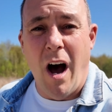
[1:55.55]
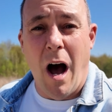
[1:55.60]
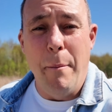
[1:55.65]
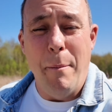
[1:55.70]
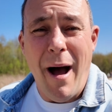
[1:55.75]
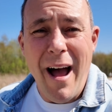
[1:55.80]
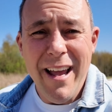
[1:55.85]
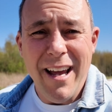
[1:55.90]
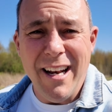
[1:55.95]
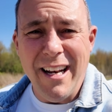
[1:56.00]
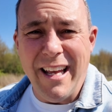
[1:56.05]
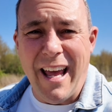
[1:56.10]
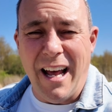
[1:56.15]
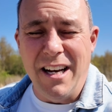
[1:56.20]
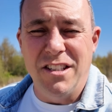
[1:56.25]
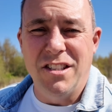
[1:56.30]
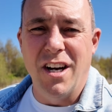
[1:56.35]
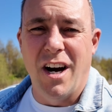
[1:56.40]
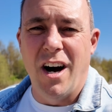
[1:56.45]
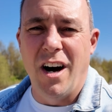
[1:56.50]
Am I going to
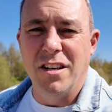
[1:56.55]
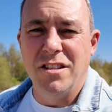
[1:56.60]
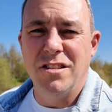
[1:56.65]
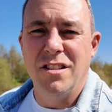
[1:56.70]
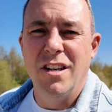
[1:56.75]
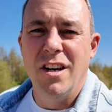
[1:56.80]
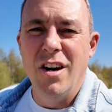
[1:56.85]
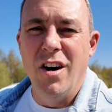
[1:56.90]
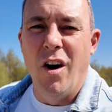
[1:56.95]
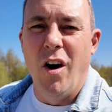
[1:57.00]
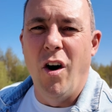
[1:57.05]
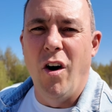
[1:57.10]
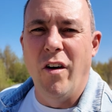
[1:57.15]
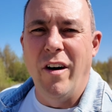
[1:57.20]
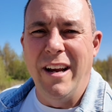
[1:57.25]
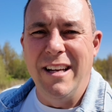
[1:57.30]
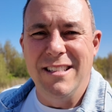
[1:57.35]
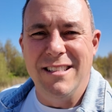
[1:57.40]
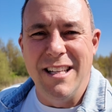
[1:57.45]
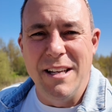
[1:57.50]
get charged,
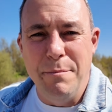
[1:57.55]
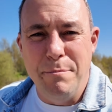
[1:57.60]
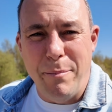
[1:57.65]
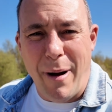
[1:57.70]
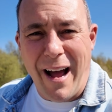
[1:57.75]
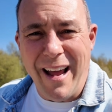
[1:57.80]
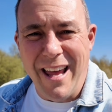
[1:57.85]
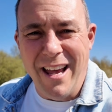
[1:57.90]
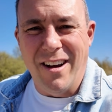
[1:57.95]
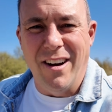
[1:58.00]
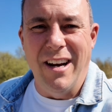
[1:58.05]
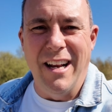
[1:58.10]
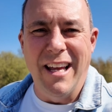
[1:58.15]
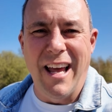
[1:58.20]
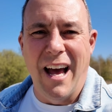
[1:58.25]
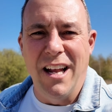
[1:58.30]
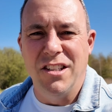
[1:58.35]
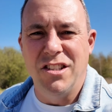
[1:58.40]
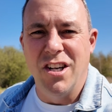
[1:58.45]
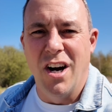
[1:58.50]
or is the buyer going to
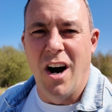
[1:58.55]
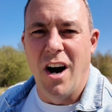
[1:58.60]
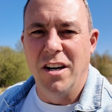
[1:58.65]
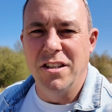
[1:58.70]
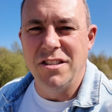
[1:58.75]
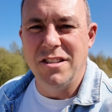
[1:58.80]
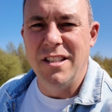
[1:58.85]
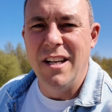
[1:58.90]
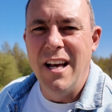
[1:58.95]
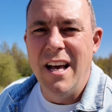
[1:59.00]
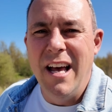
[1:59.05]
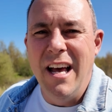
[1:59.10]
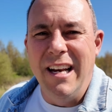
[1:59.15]
get charged?